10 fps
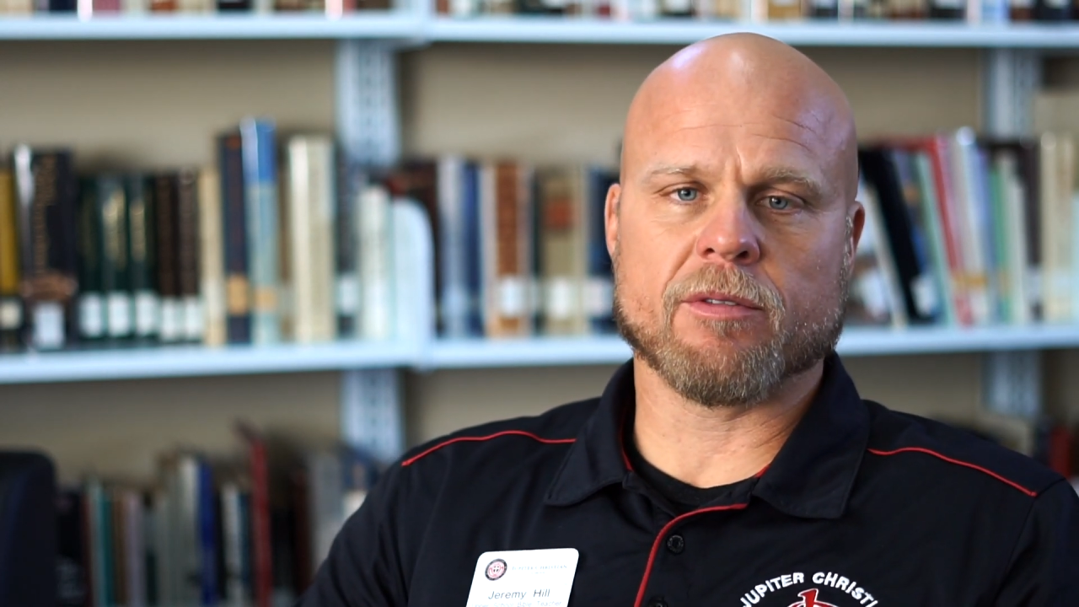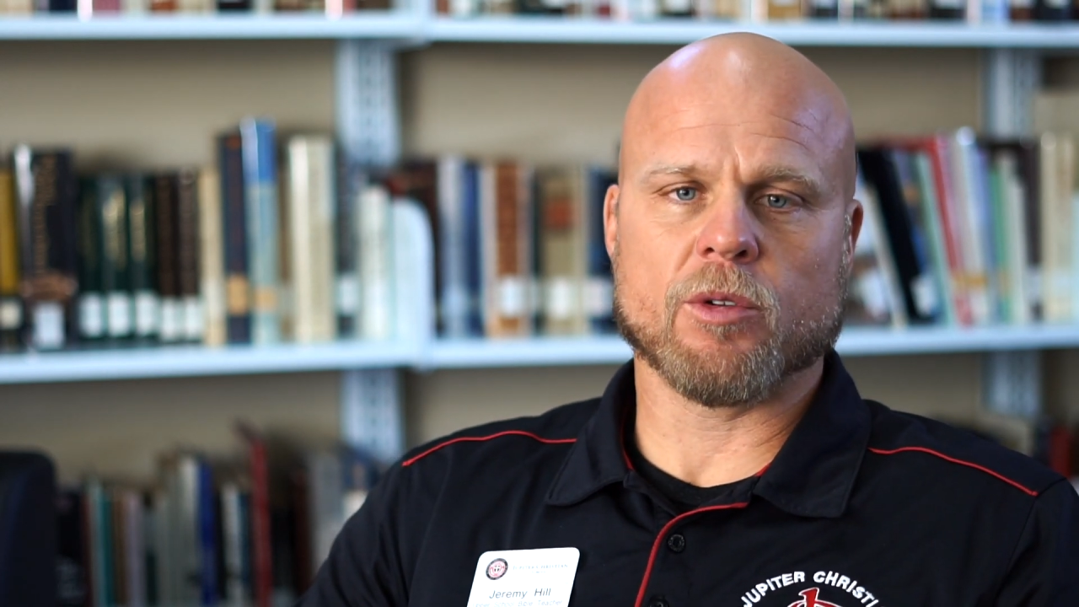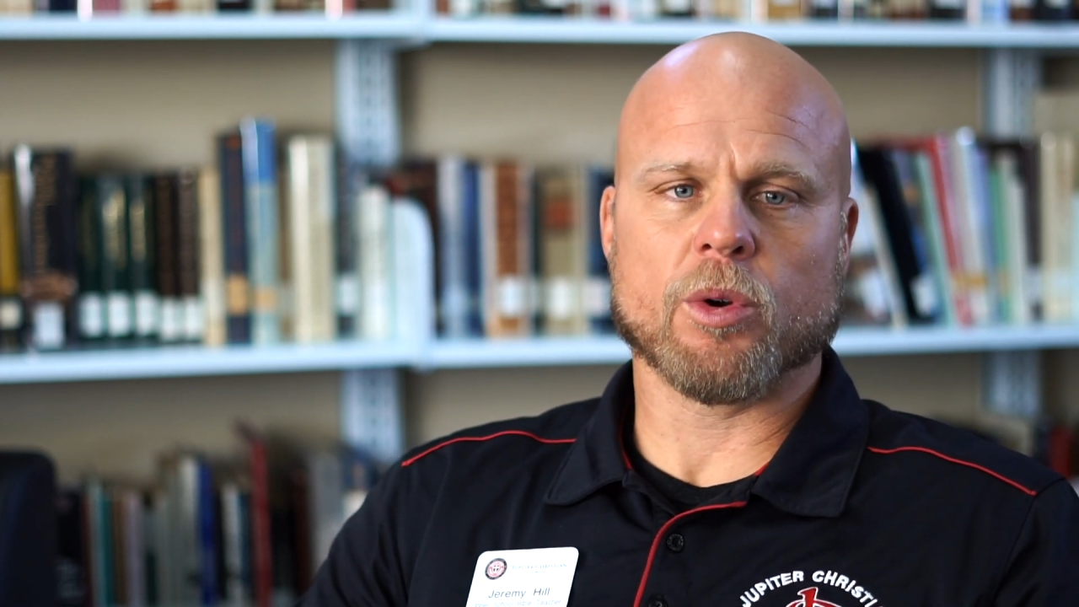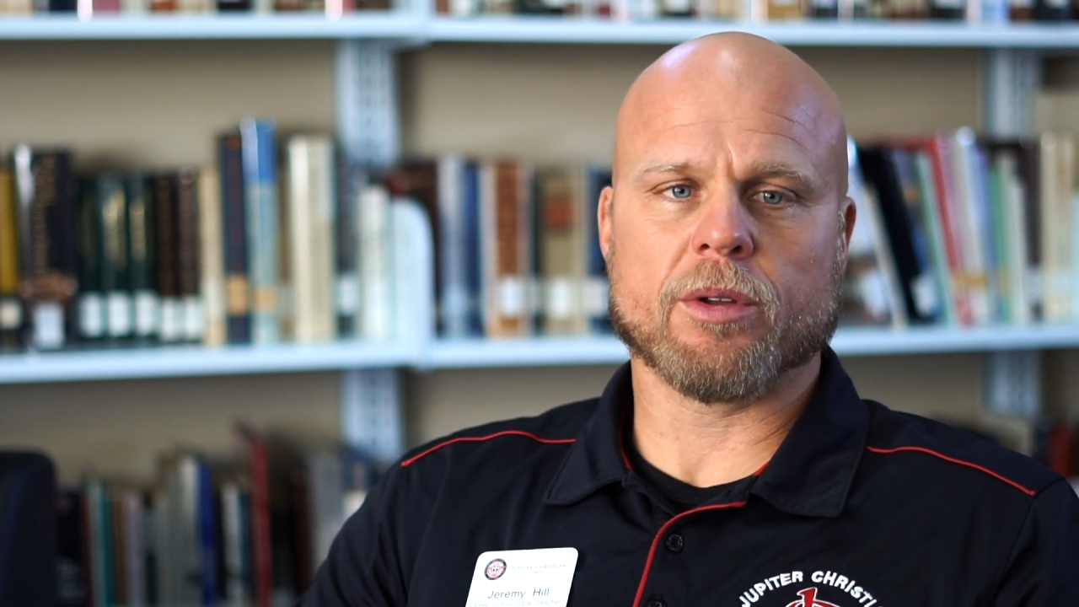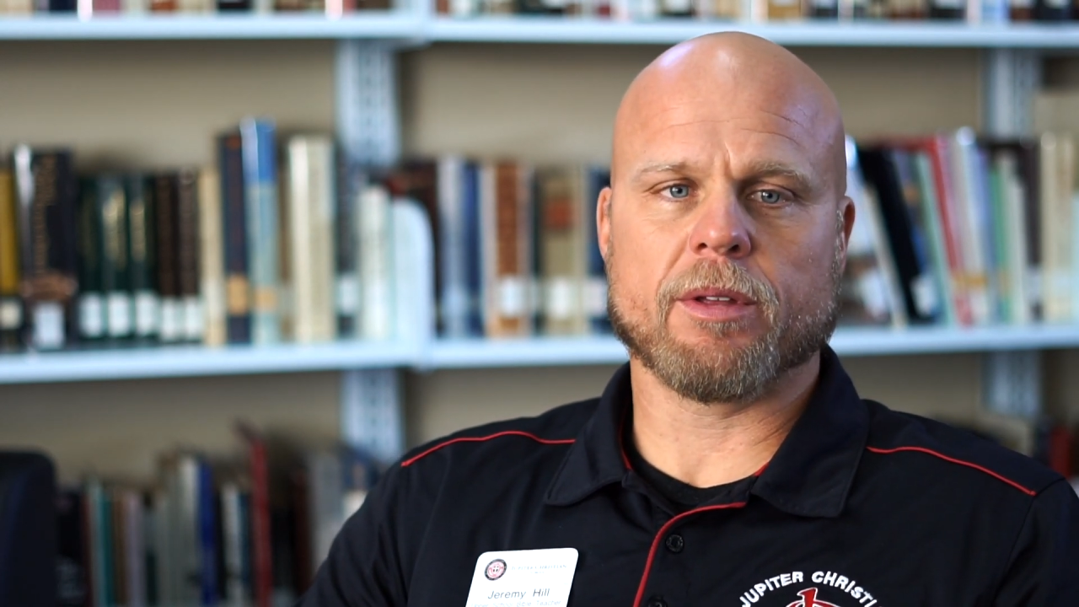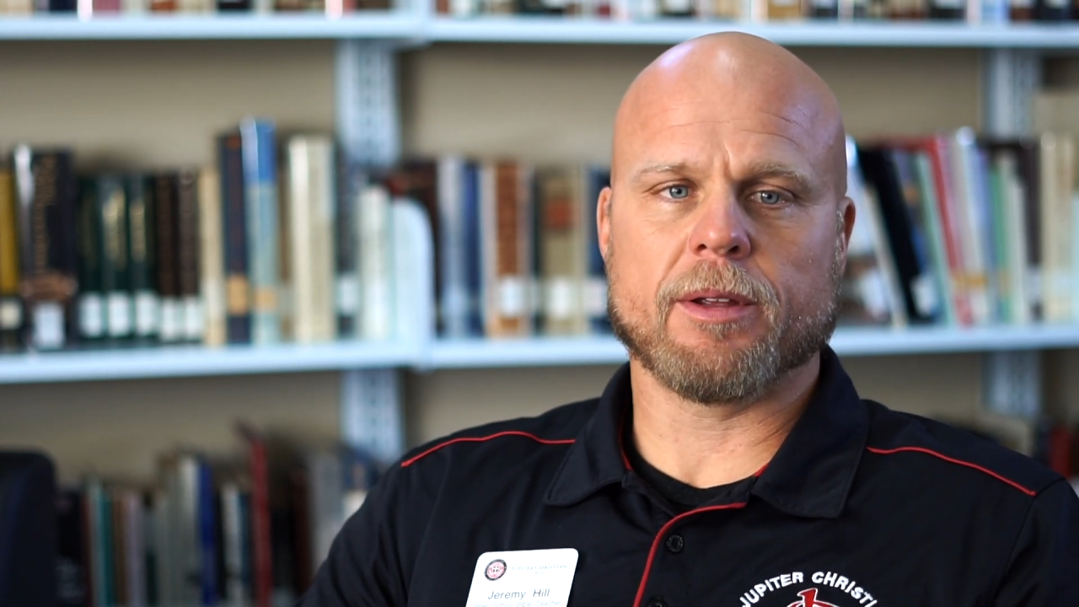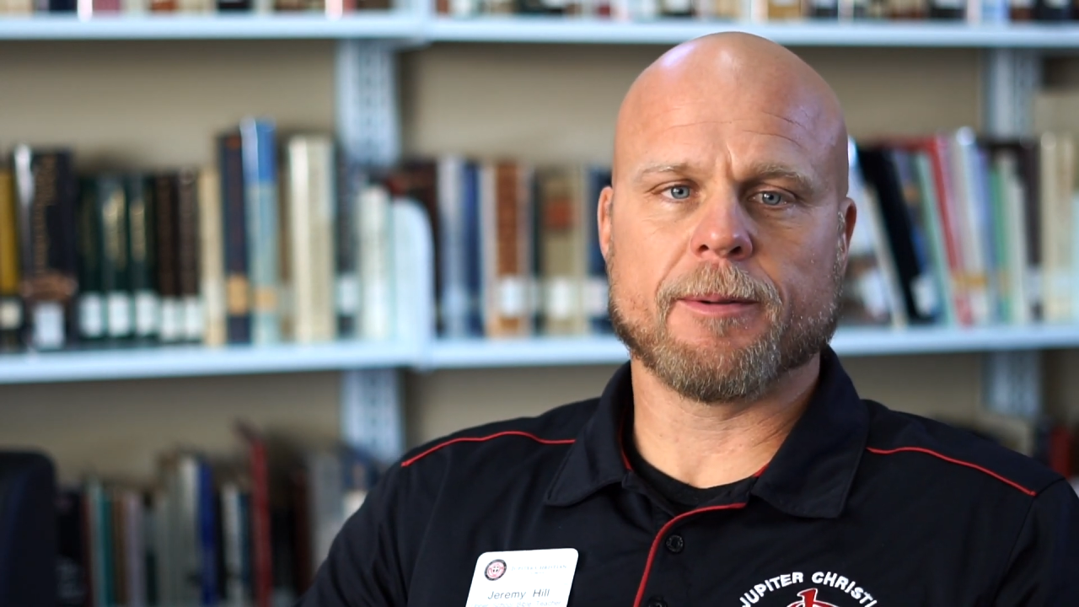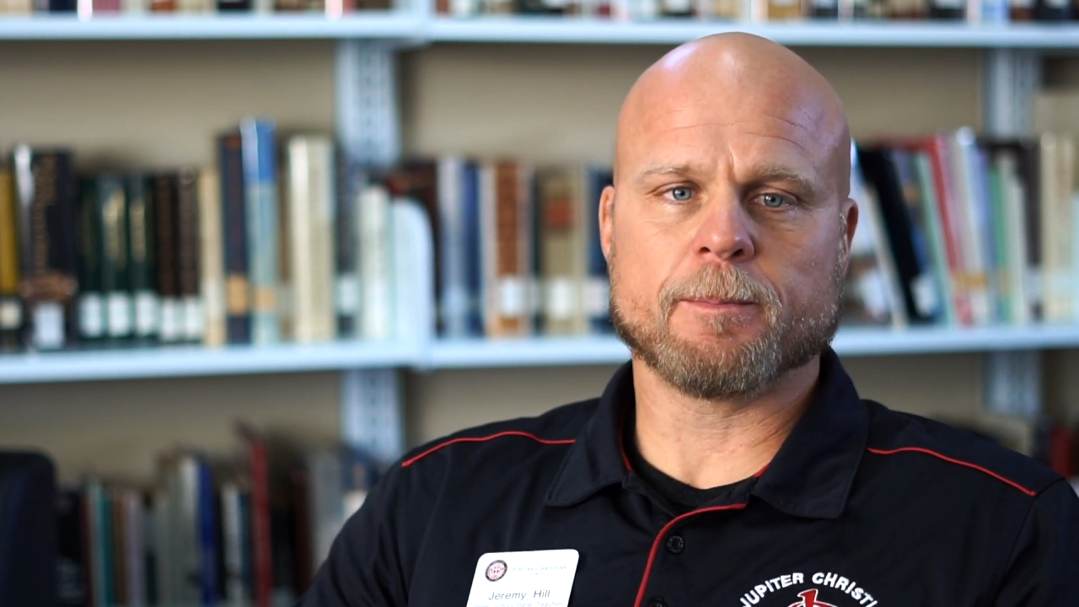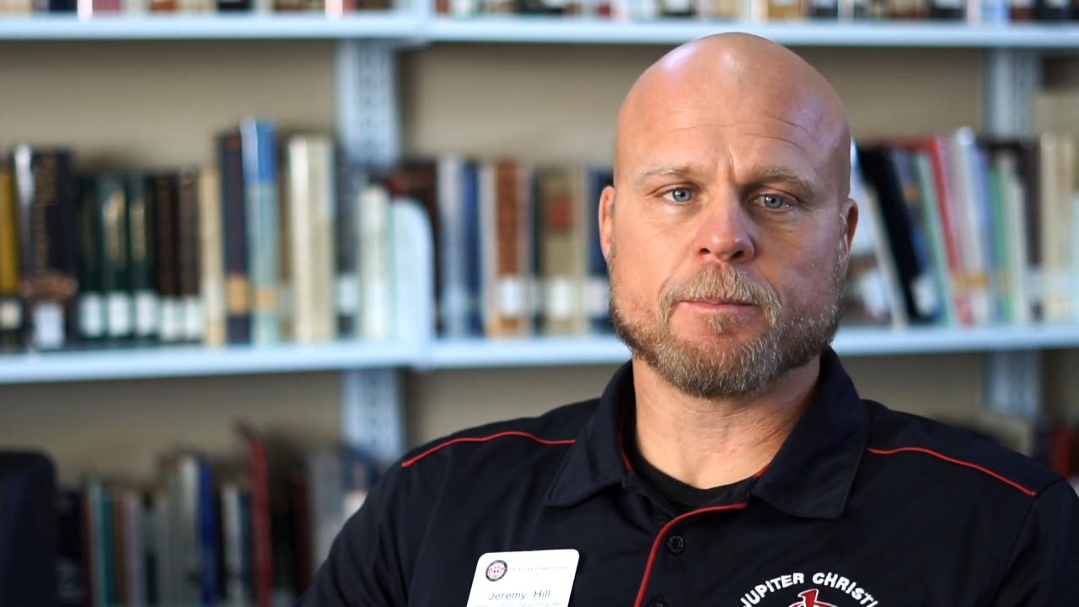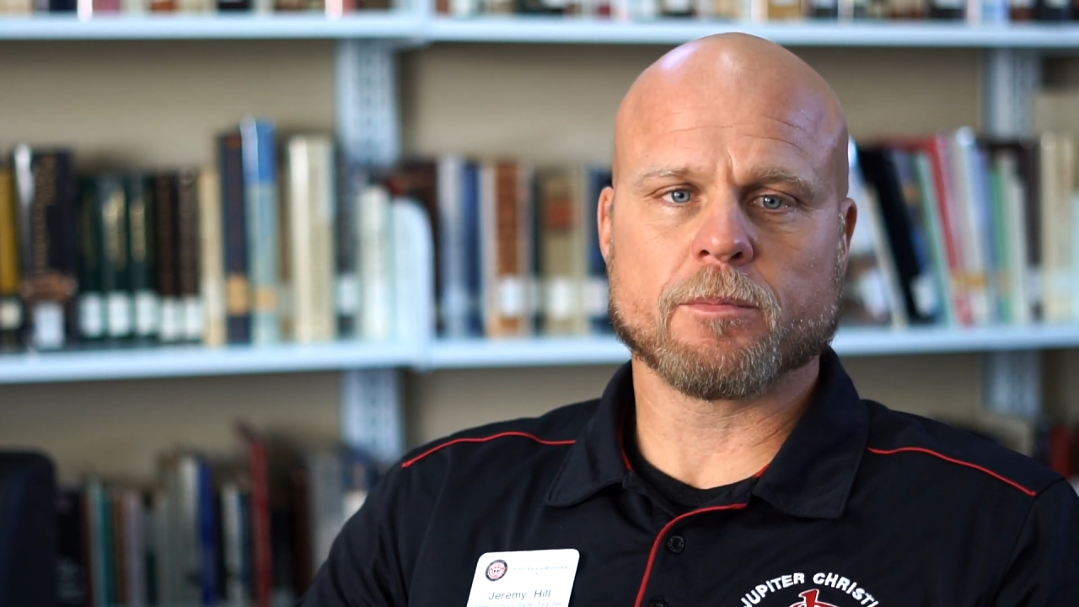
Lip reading: of the work they did.